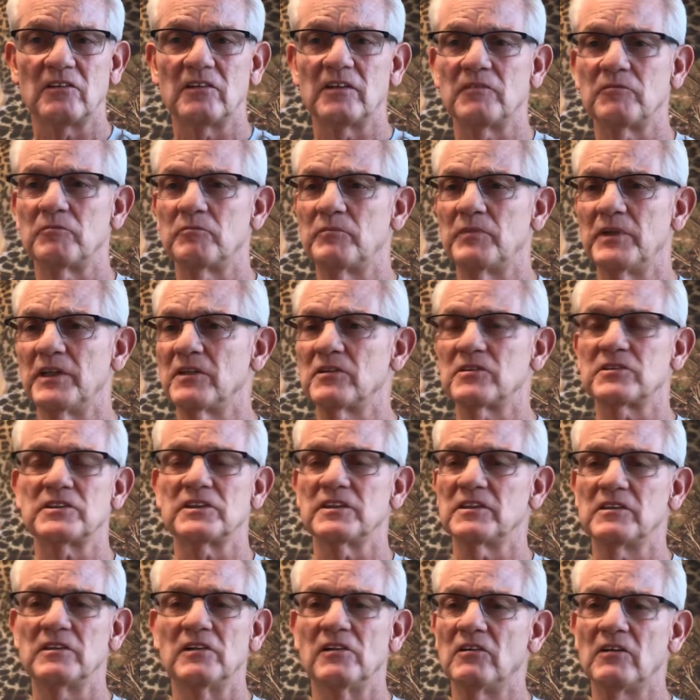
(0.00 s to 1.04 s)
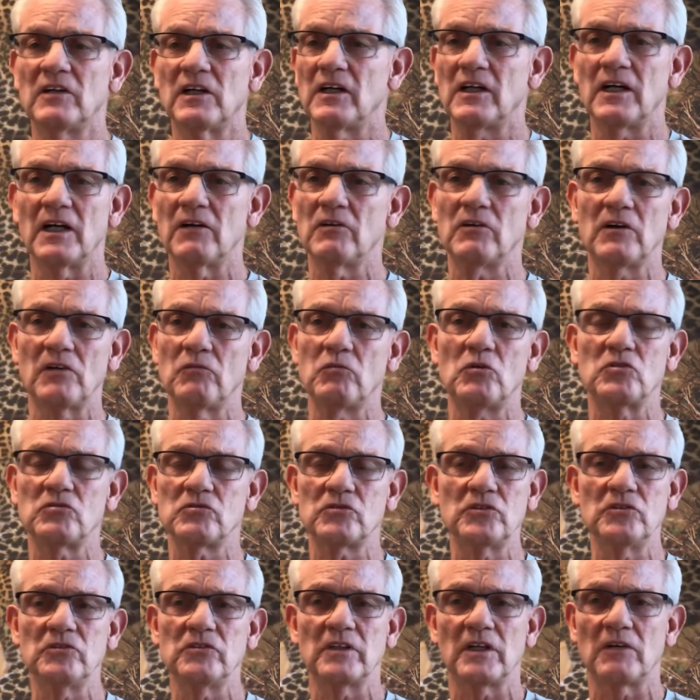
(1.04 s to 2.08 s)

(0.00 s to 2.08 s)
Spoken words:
And Peter said, no, I won't do it.